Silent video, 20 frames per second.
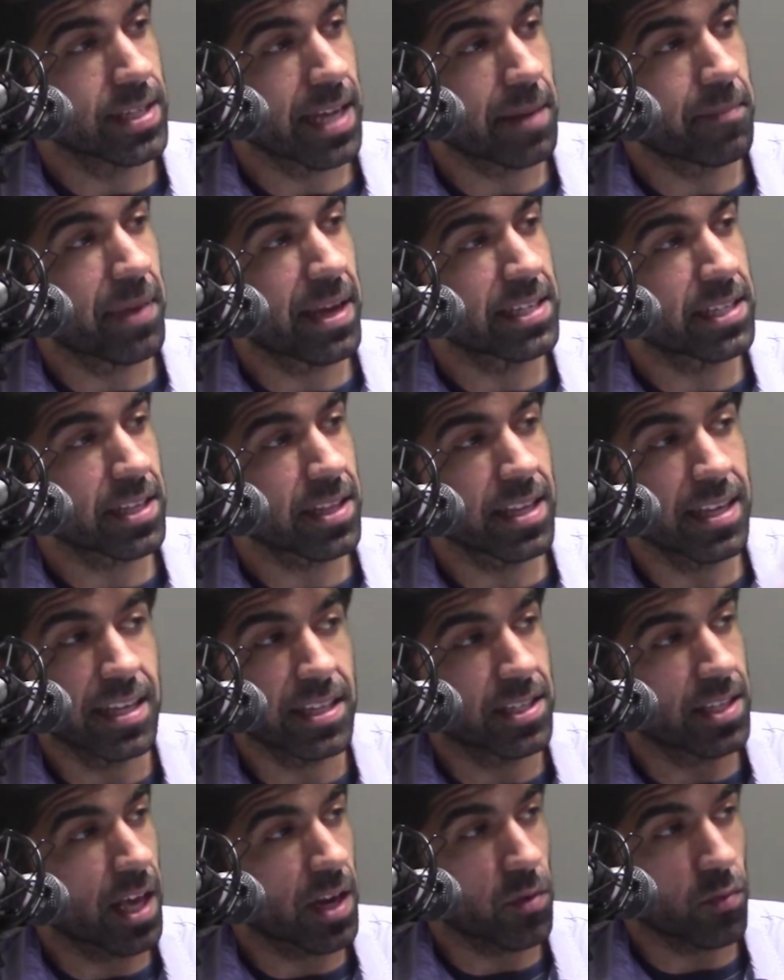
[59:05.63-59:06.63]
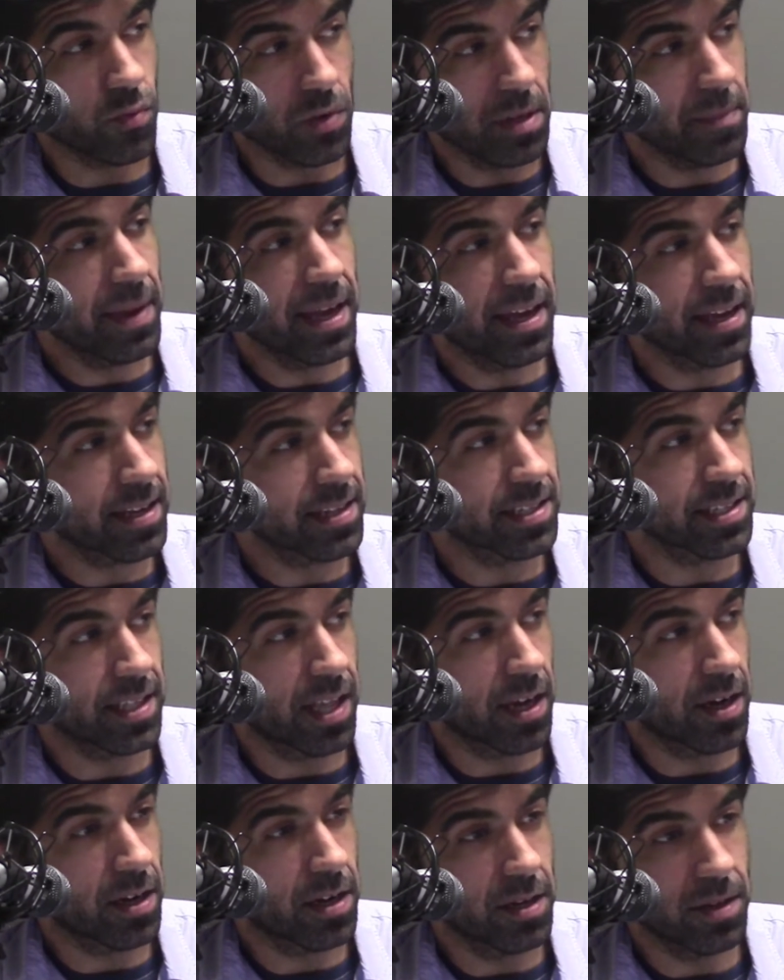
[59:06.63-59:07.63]
like basically it's not a remake, it's
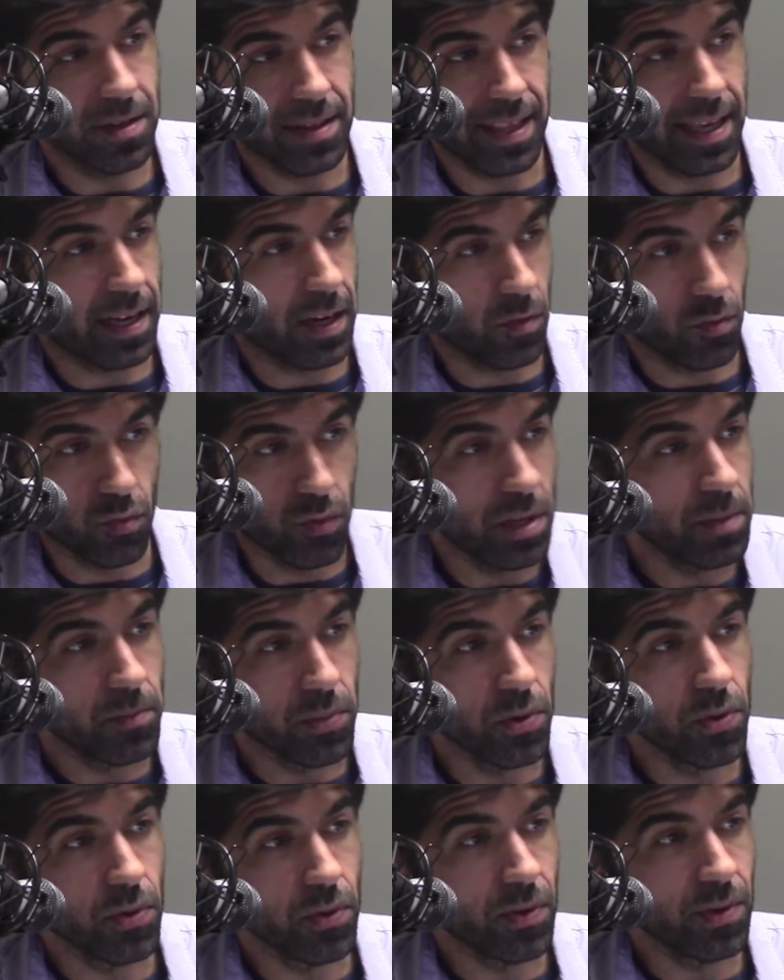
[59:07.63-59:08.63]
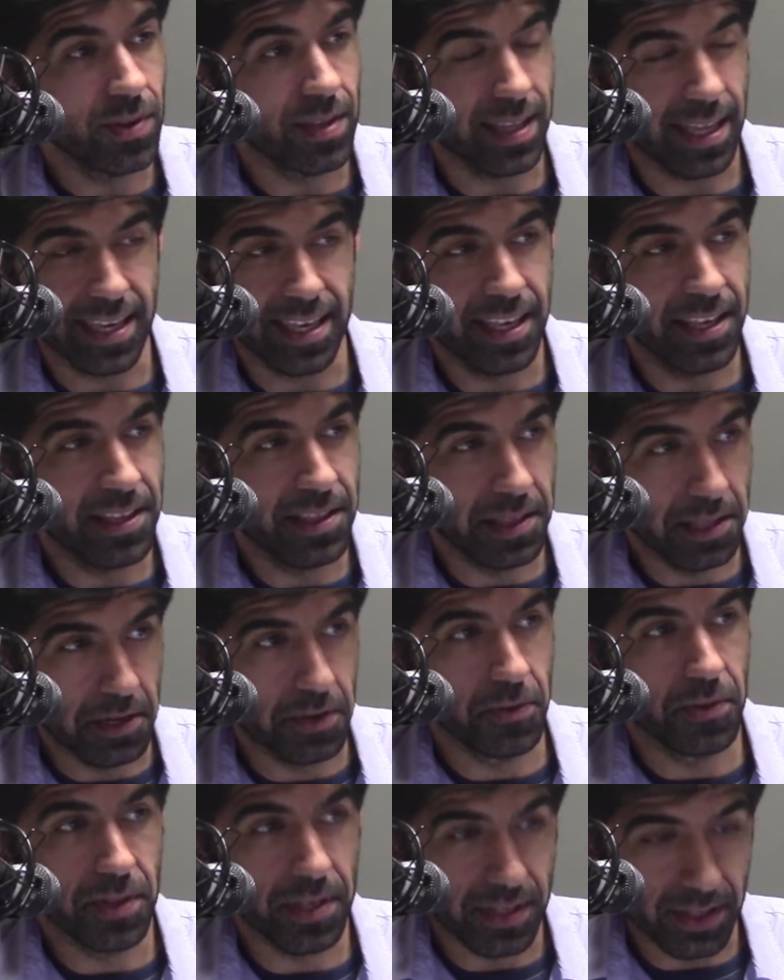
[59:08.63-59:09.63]
not a like a reboot. Like he
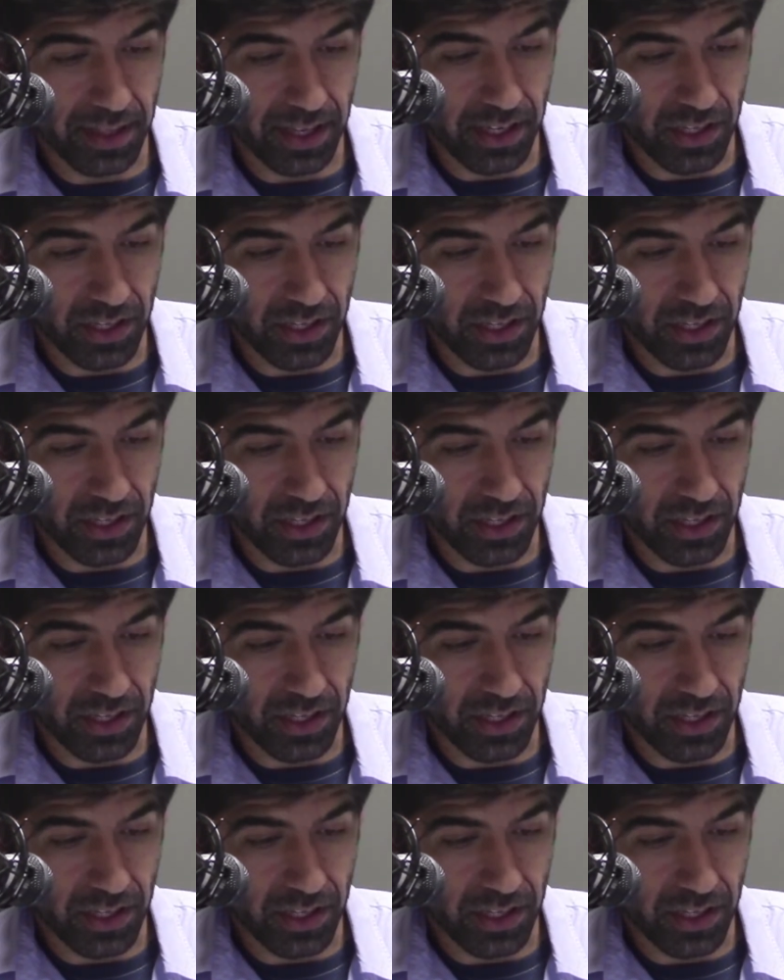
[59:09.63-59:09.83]
literally his